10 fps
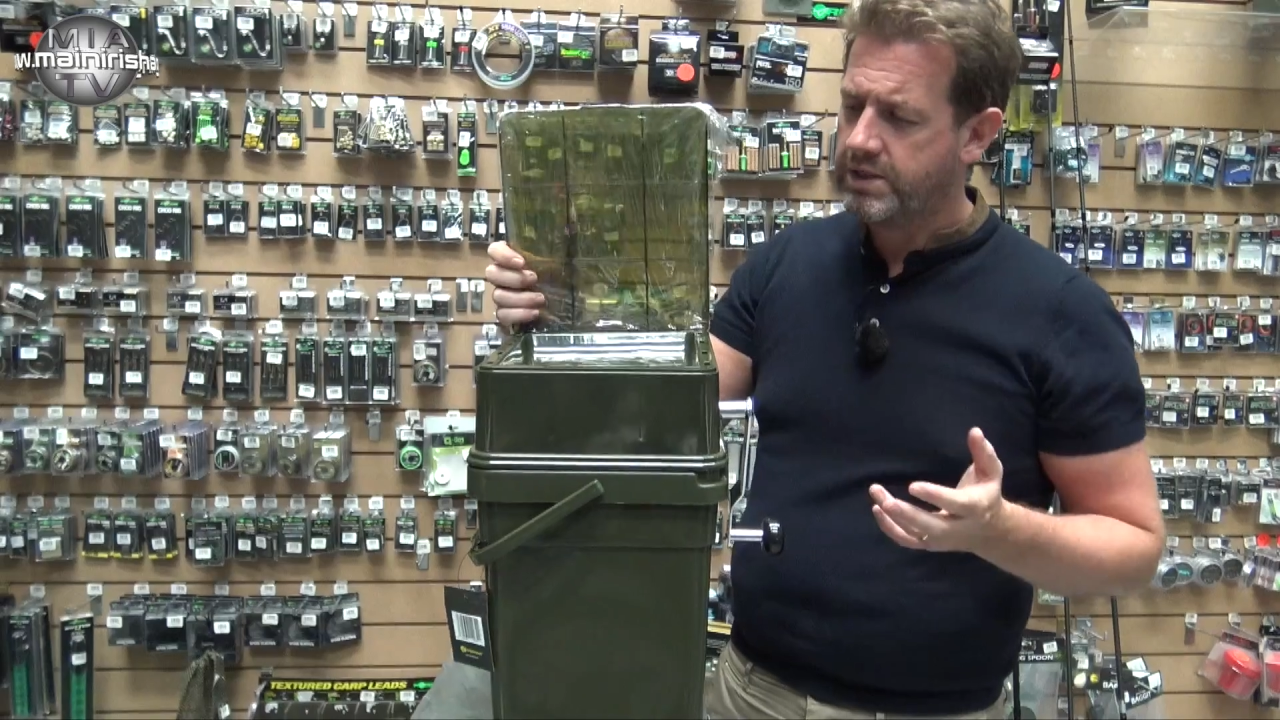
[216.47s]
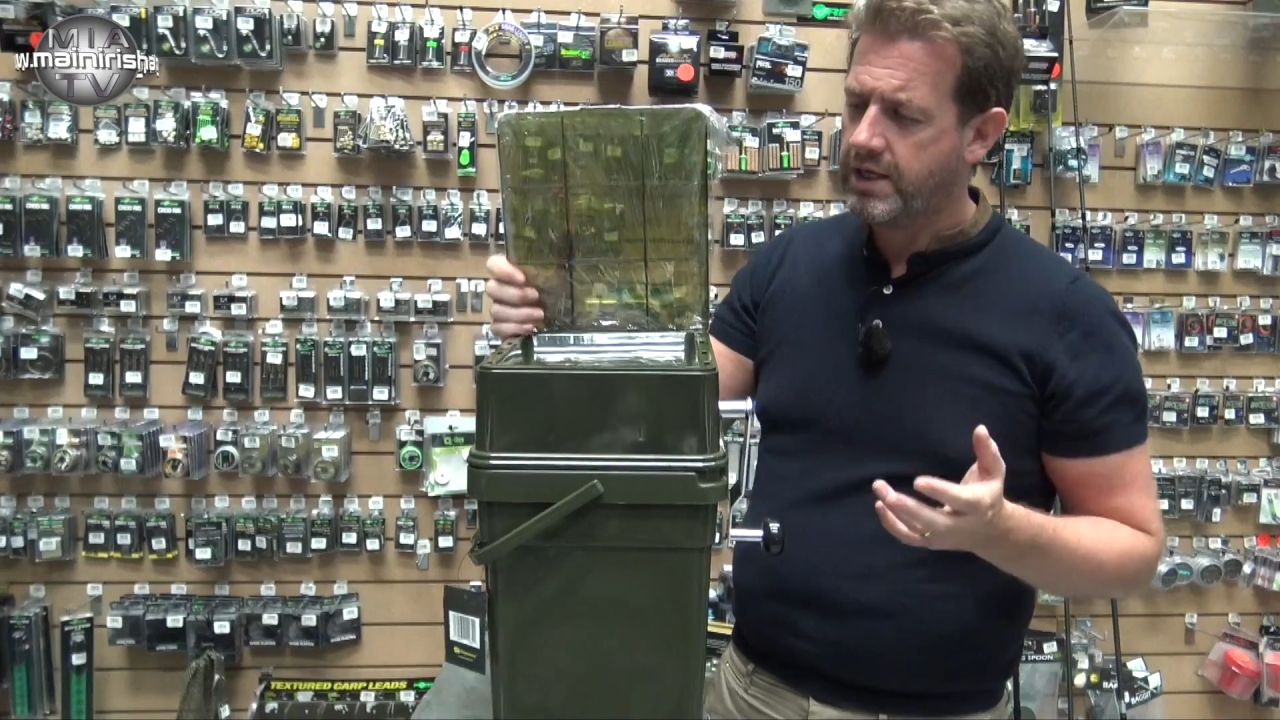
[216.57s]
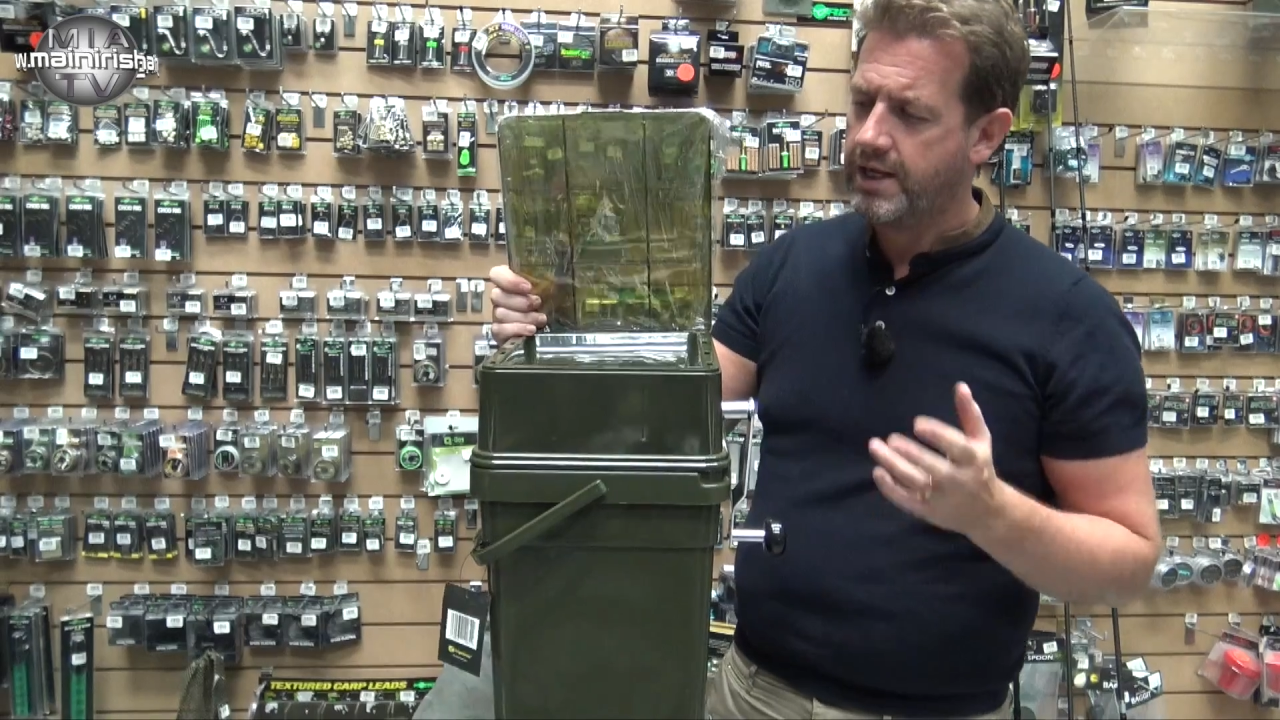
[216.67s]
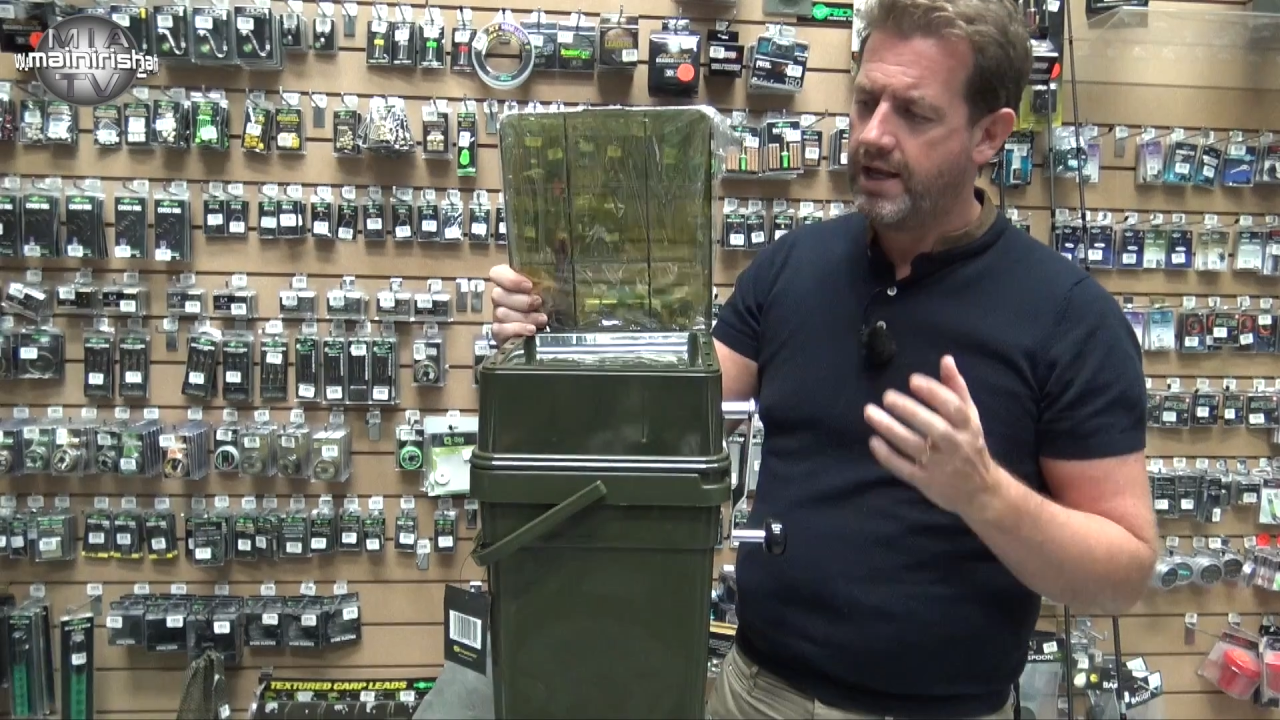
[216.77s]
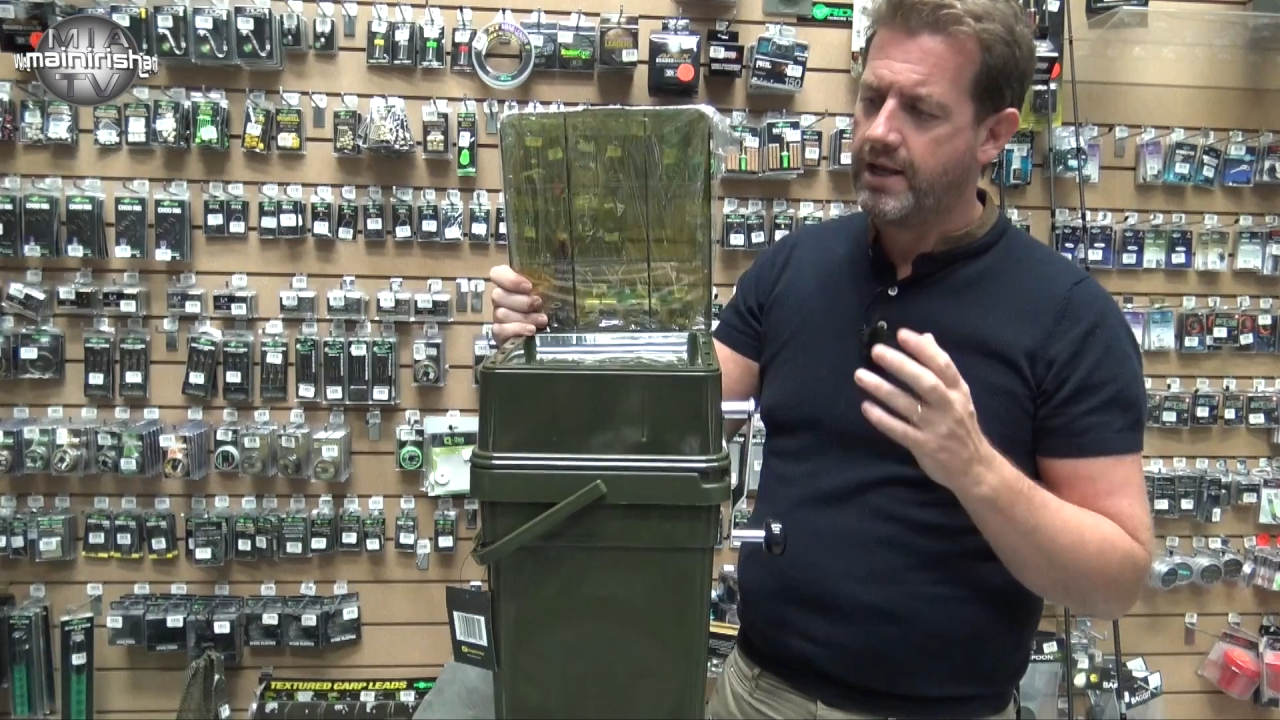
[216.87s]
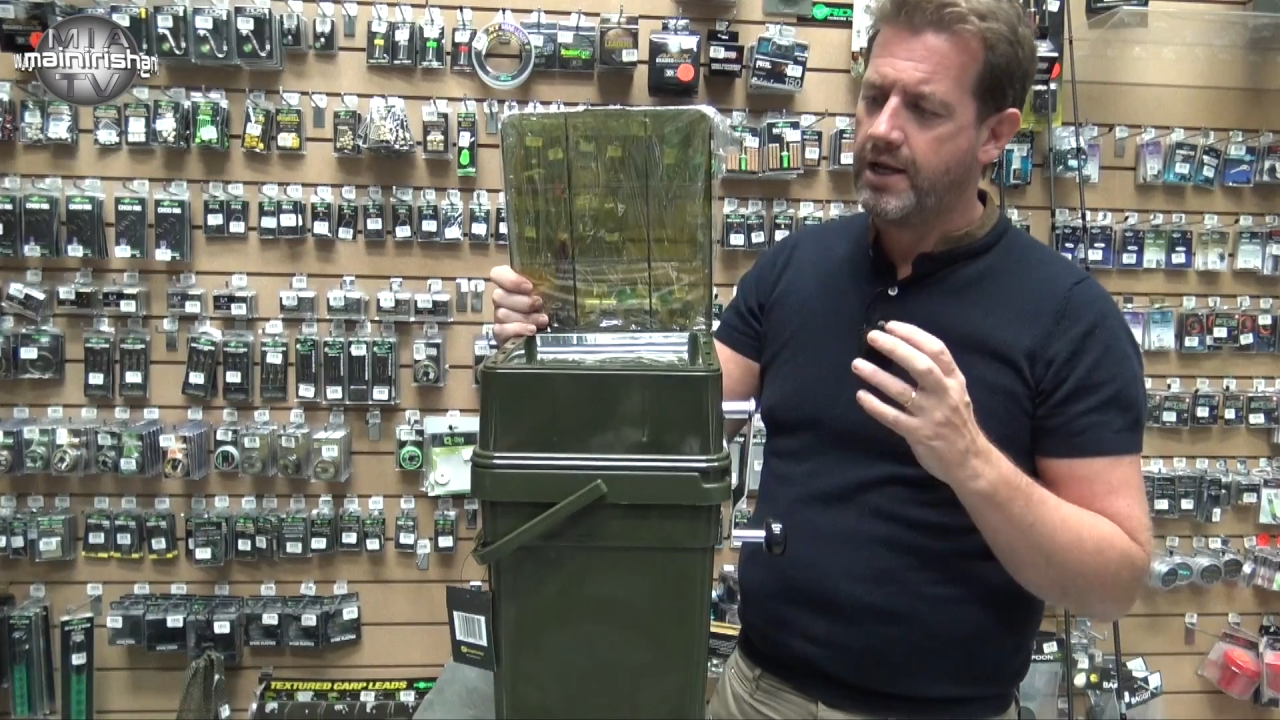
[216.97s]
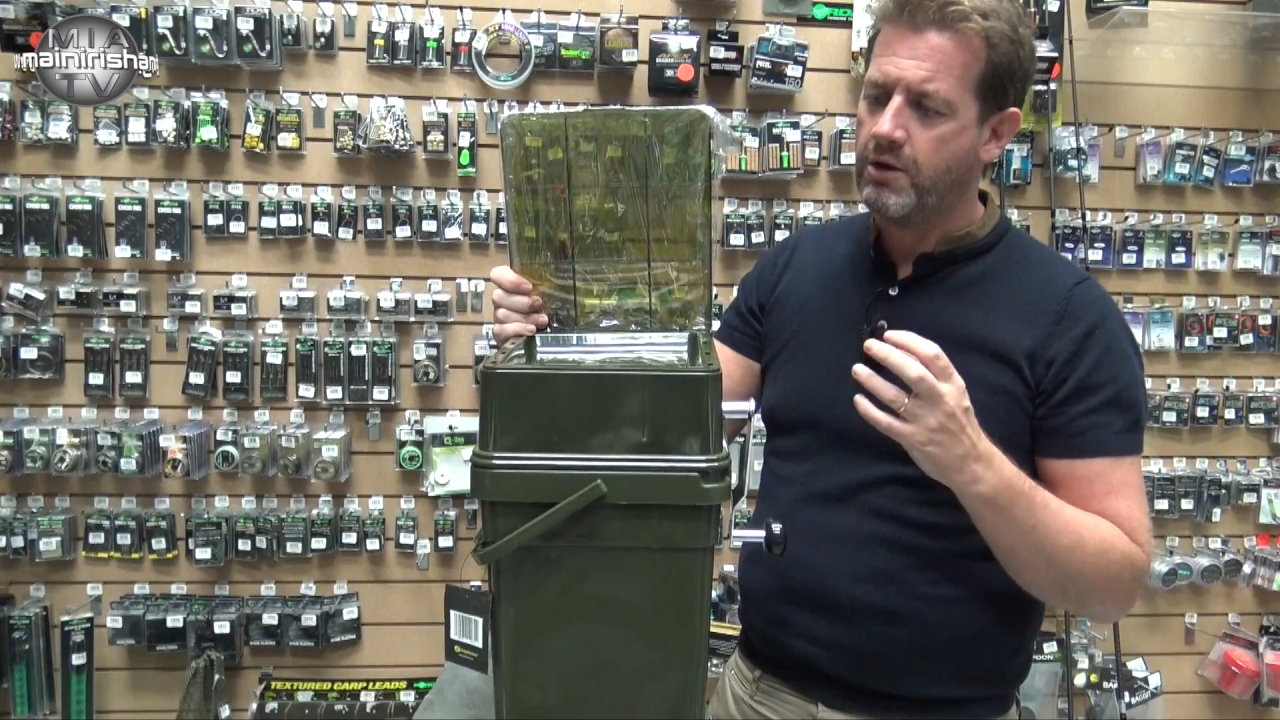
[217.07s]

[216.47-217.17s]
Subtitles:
think that,